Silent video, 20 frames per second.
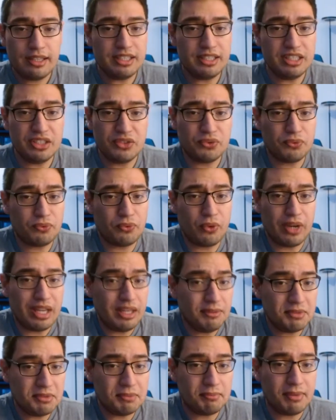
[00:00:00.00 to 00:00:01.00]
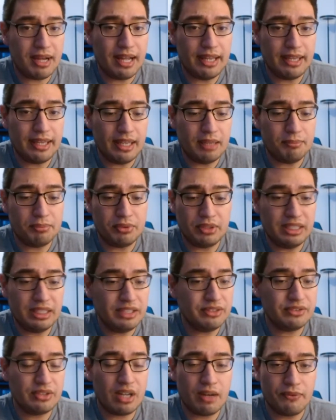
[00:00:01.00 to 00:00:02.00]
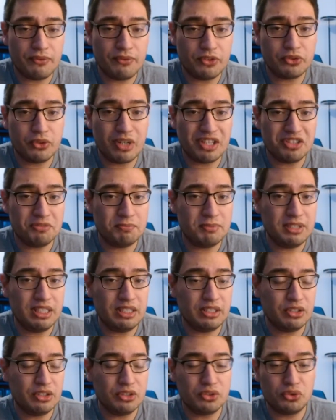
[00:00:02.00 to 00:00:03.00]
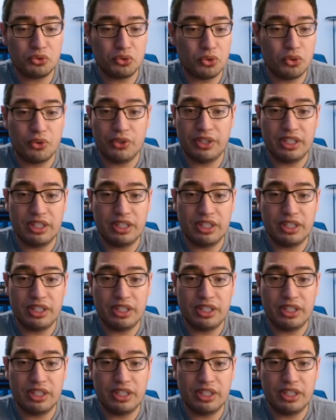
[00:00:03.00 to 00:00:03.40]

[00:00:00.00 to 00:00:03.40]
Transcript: He's framed by a police officer as being a dirty